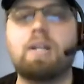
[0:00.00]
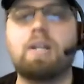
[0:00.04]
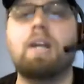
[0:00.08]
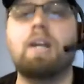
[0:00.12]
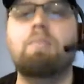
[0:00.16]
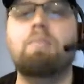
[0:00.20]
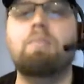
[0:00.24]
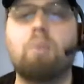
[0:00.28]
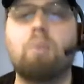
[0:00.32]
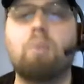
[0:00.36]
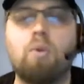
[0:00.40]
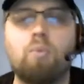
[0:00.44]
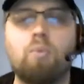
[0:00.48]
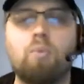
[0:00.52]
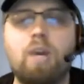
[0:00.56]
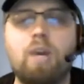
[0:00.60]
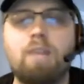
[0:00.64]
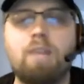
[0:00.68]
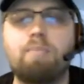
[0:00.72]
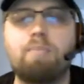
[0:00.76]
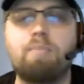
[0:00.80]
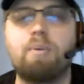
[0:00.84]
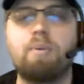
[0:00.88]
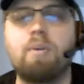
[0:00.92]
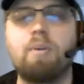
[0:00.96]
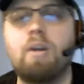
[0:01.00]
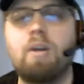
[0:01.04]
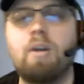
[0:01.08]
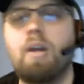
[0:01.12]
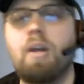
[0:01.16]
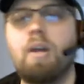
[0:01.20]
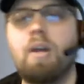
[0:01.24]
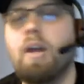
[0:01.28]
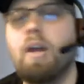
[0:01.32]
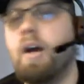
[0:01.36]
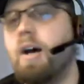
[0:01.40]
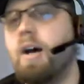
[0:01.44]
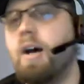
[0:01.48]
it's just straight up
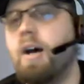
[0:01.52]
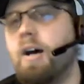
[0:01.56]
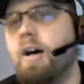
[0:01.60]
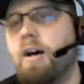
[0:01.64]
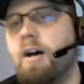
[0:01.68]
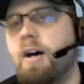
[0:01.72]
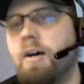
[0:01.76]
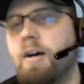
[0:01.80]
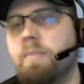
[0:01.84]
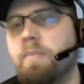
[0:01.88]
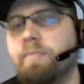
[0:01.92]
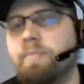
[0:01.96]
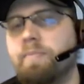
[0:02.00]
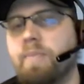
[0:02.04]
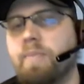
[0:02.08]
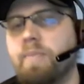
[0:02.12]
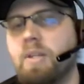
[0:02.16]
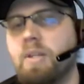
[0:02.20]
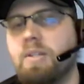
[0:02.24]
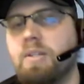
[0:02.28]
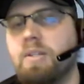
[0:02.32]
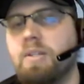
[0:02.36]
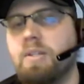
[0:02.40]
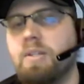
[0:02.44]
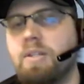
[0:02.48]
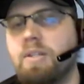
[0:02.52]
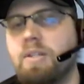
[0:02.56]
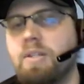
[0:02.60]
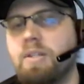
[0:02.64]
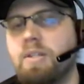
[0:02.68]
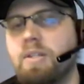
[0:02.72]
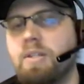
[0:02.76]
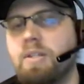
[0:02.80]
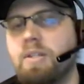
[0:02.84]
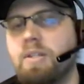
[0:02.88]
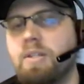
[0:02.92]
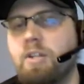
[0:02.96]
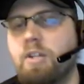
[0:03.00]
value and removal.
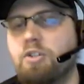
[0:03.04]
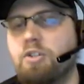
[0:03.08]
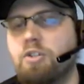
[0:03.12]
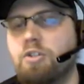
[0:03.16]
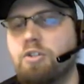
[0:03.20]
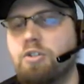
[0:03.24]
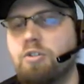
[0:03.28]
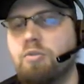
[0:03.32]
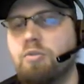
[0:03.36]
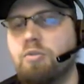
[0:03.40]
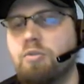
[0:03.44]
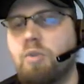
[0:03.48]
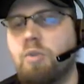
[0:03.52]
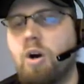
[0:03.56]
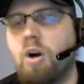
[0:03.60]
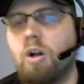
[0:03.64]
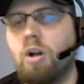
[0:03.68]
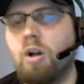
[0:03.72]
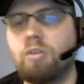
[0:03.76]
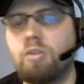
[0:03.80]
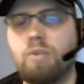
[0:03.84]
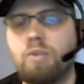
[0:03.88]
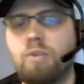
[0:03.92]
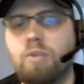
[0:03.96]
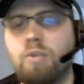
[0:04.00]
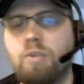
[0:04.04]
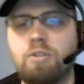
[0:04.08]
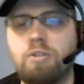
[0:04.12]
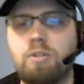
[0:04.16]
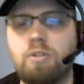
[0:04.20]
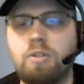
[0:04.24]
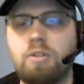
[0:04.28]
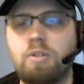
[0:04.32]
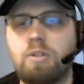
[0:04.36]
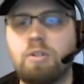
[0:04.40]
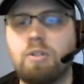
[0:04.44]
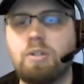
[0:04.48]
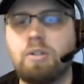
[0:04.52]
It's X
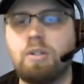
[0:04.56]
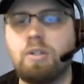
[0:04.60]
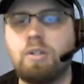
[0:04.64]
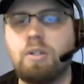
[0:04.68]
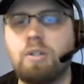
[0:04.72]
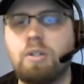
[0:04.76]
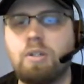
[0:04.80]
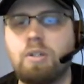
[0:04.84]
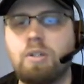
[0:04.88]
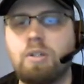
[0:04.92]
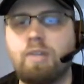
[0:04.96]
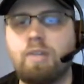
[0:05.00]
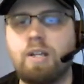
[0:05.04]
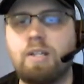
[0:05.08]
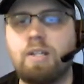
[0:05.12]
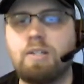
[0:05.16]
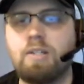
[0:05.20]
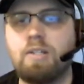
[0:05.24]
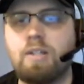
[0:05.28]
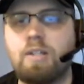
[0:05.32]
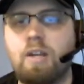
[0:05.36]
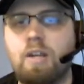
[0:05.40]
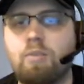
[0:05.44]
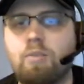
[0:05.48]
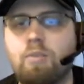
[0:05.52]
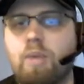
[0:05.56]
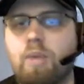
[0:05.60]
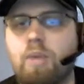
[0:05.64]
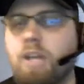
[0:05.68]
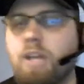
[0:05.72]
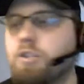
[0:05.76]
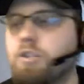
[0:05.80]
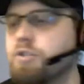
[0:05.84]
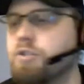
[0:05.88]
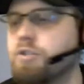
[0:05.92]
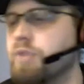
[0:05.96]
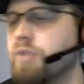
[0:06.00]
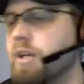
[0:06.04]

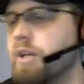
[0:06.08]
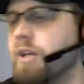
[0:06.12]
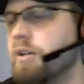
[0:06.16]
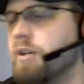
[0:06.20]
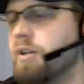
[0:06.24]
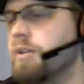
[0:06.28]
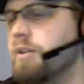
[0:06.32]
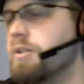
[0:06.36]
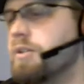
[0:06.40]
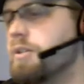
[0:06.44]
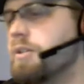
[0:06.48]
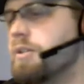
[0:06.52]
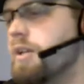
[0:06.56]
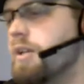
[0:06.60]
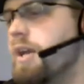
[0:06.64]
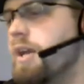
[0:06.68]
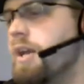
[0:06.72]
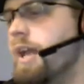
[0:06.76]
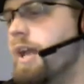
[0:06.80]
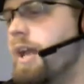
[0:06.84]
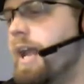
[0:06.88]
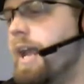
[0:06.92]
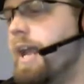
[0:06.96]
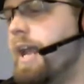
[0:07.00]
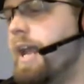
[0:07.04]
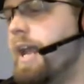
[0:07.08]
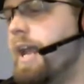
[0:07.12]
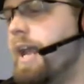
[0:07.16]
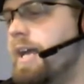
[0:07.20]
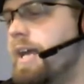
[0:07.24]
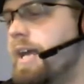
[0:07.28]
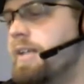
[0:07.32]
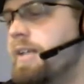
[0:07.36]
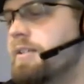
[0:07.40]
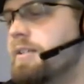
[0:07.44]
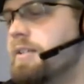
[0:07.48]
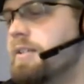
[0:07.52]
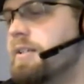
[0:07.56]
red-green sorcery, and
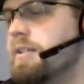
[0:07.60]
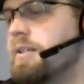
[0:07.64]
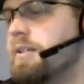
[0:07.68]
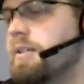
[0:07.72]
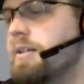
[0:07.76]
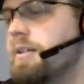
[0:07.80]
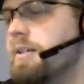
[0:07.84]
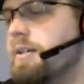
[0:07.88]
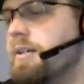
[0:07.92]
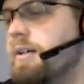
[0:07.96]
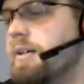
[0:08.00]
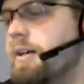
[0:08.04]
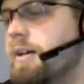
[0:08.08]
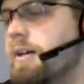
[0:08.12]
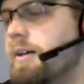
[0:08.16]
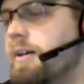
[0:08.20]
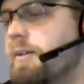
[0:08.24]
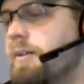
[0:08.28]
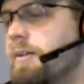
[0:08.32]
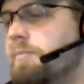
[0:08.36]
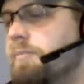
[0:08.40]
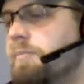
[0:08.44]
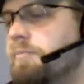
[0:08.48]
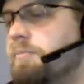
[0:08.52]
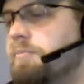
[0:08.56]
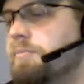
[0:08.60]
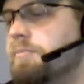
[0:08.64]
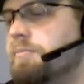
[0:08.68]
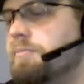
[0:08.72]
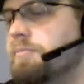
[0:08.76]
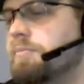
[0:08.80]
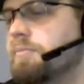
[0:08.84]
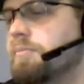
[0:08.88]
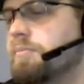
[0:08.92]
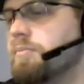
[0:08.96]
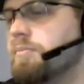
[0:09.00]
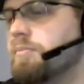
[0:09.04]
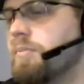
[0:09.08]
it deals X damage to each
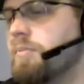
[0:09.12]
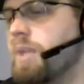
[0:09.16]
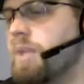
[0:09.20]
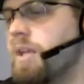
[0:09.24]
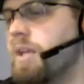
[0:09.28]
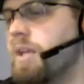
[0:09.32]
creature.